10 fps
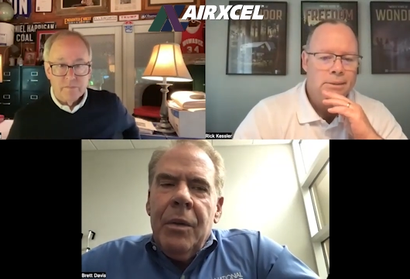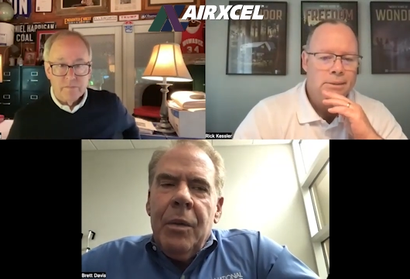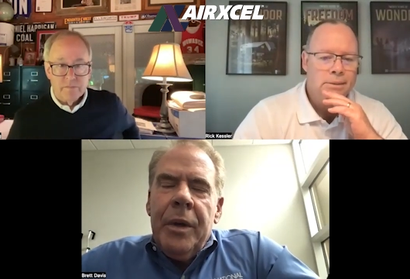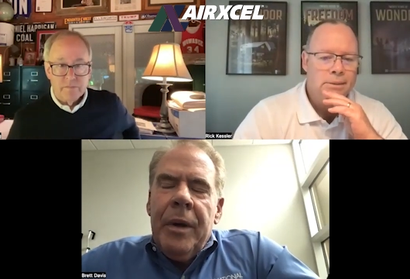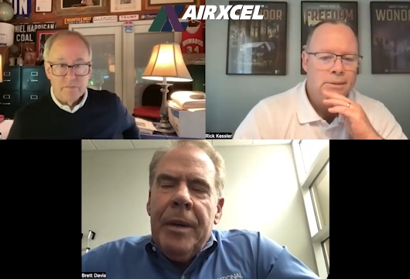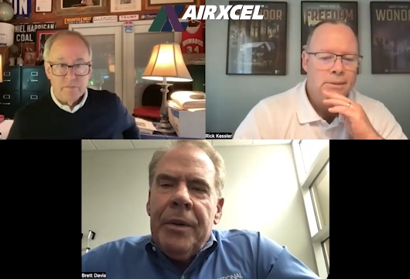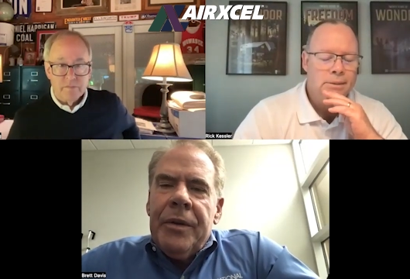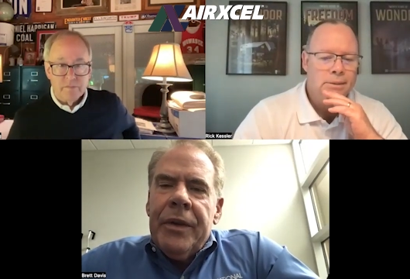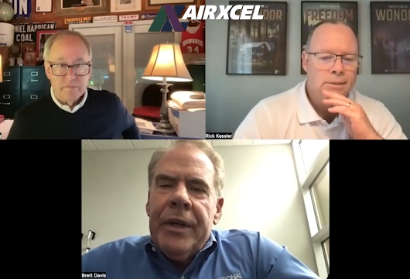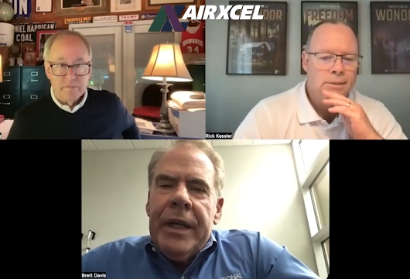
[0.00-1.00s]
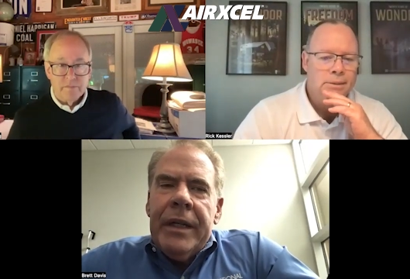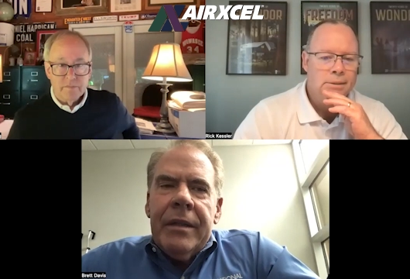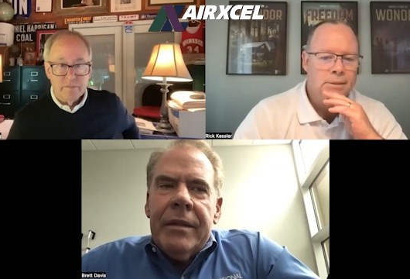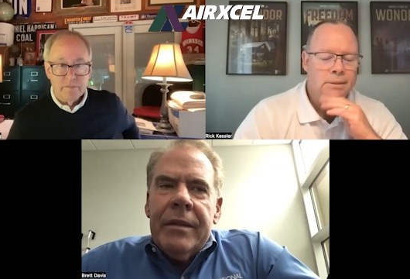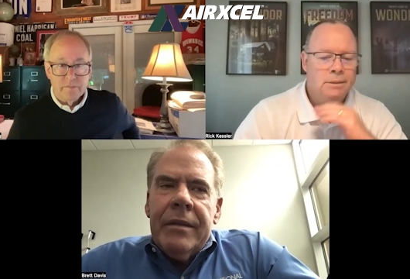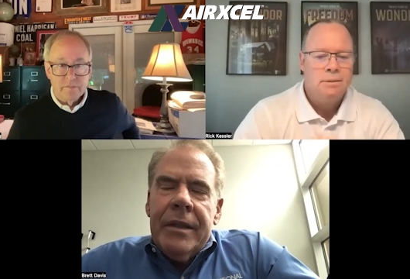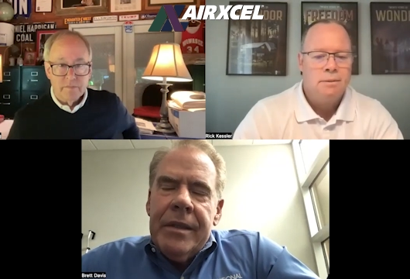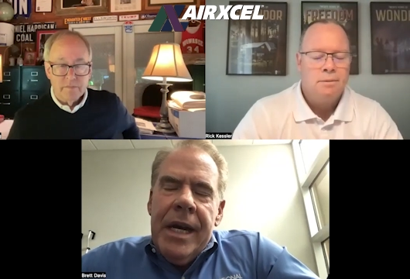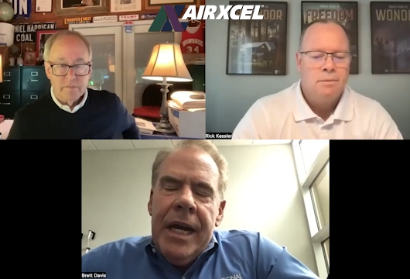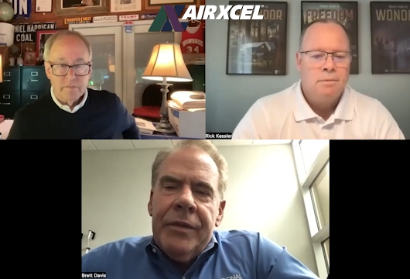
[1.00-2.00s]
Speaker 1: We represent in
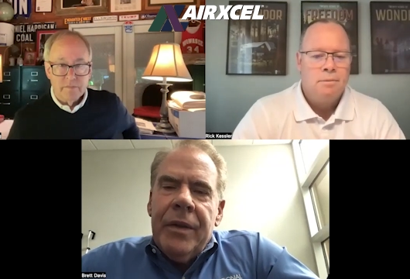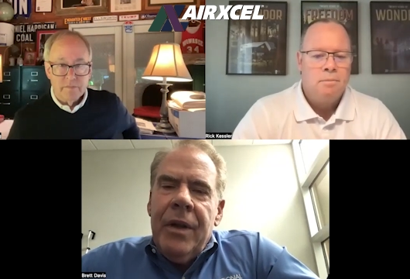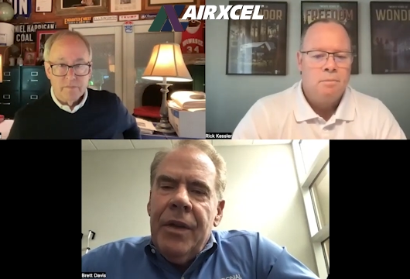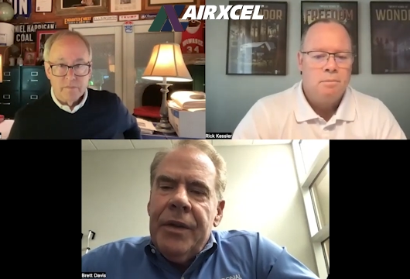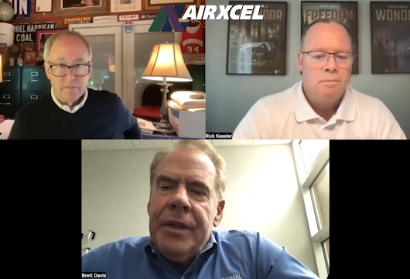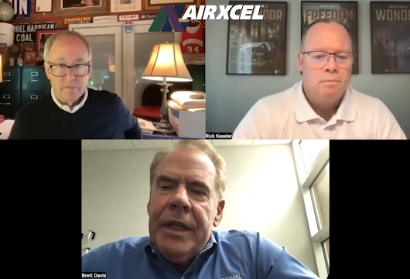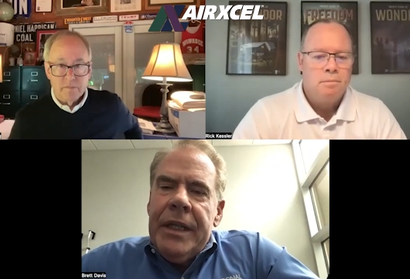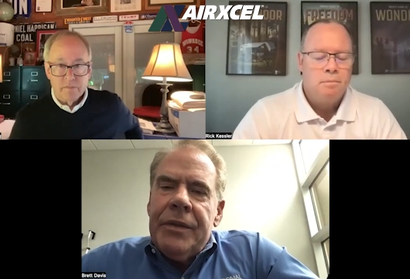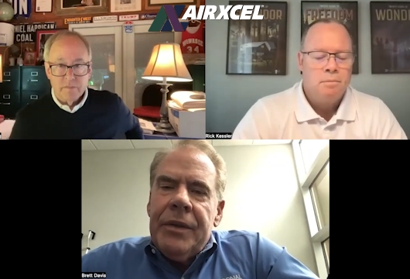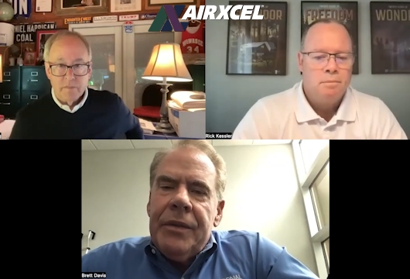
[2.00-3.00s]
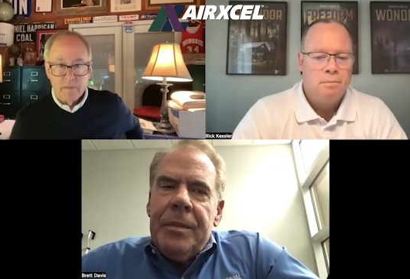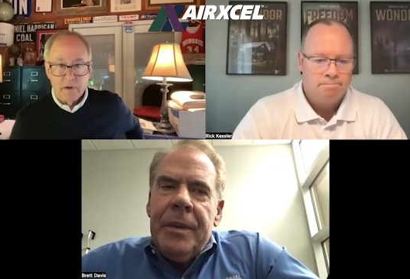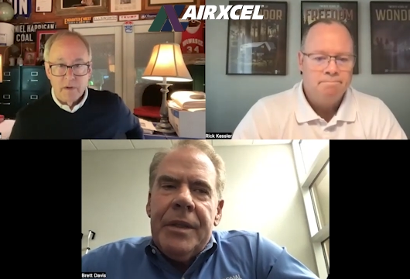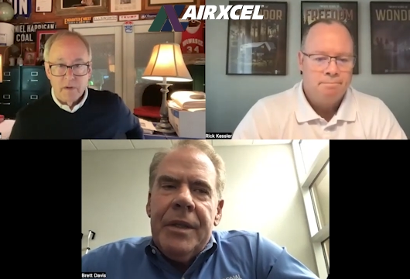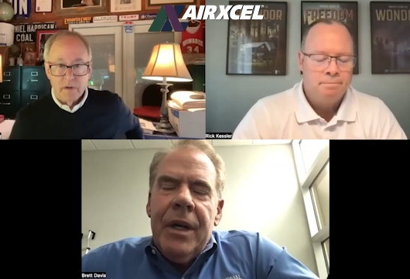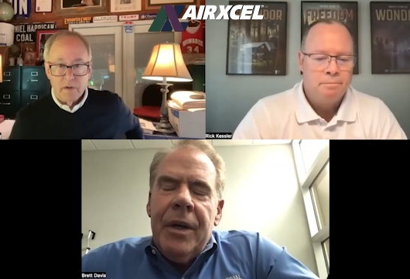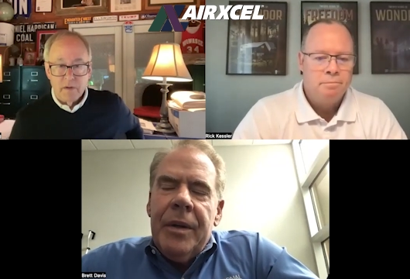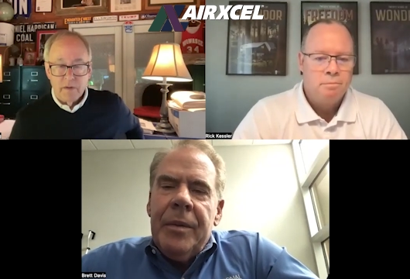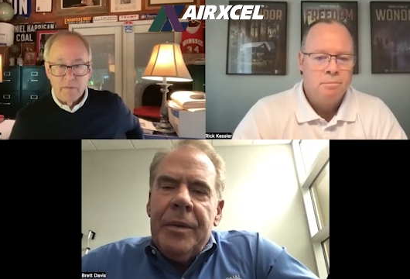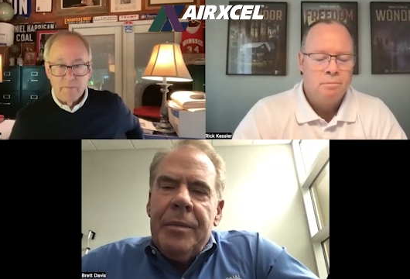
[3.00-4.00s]
Nashville all the diesels, but no,
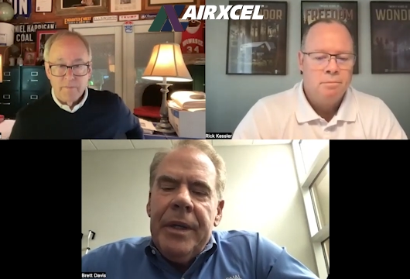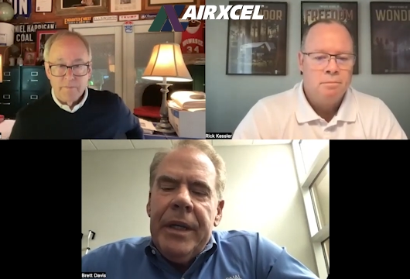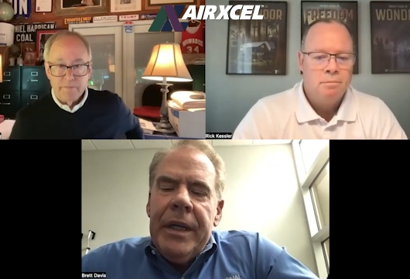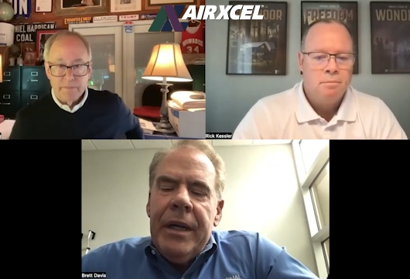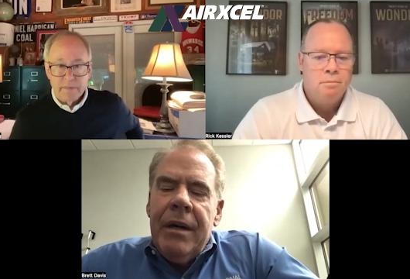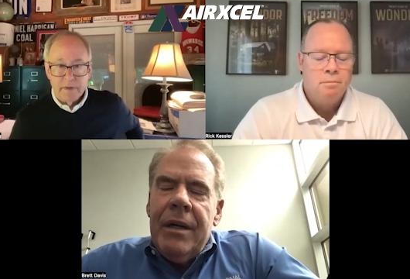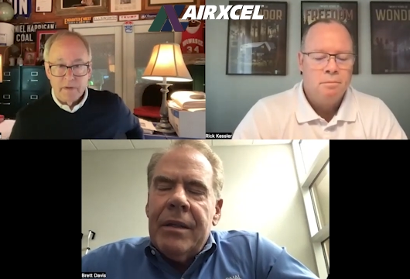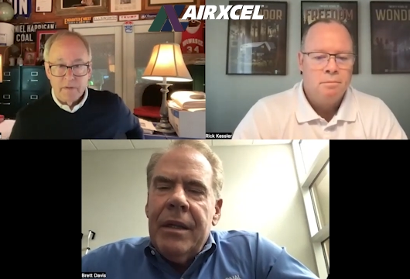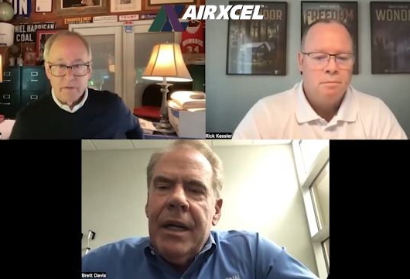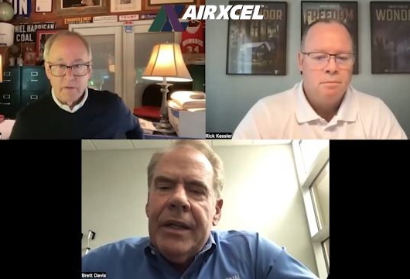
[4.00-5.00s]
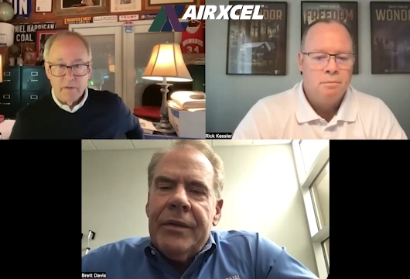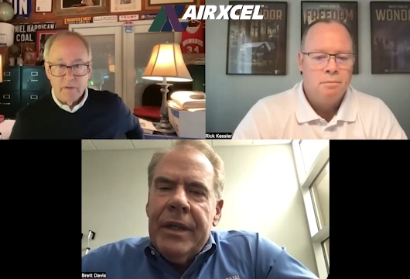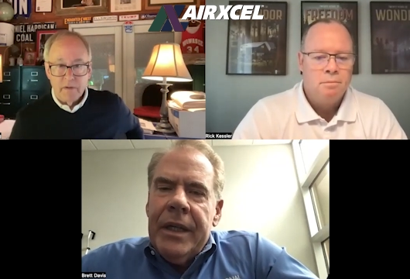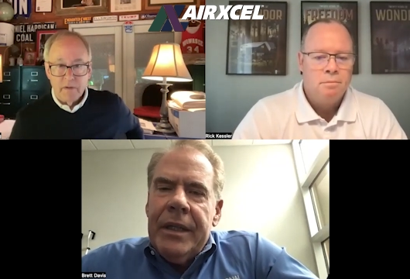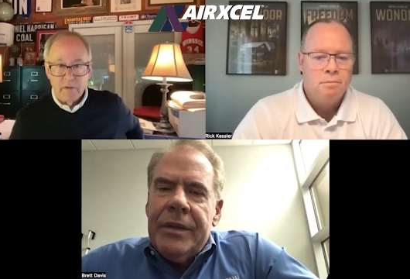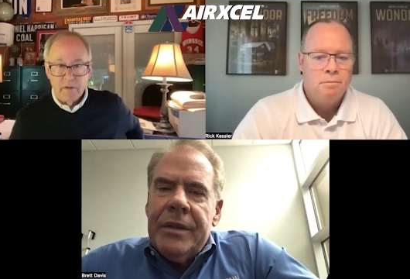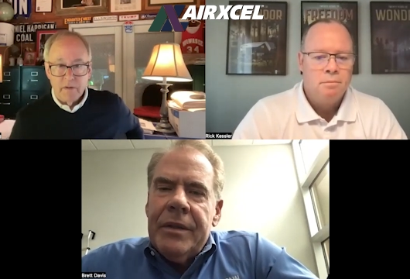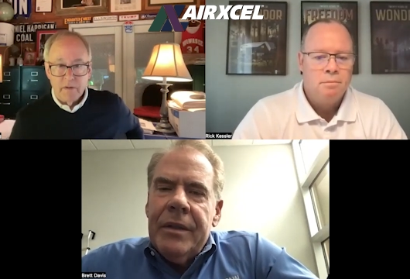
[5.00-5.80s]
it would be all Class A's.